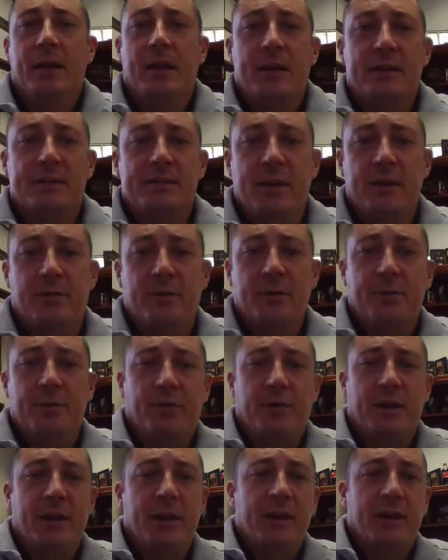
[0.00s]
as they will be
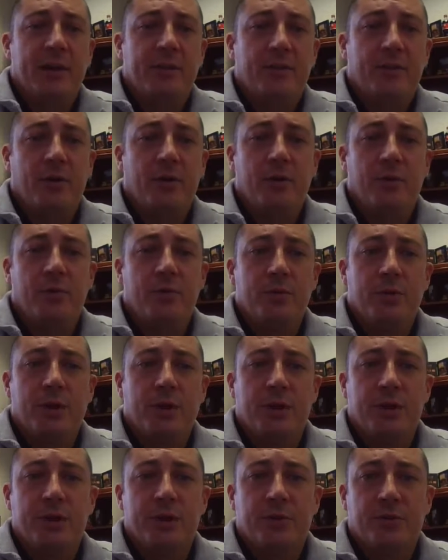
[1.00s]
playing in their own
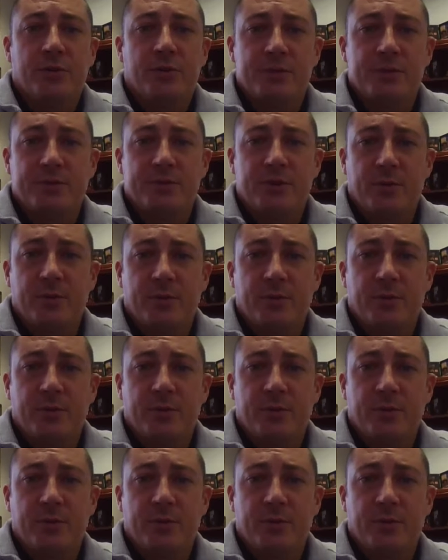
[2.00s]
Christmas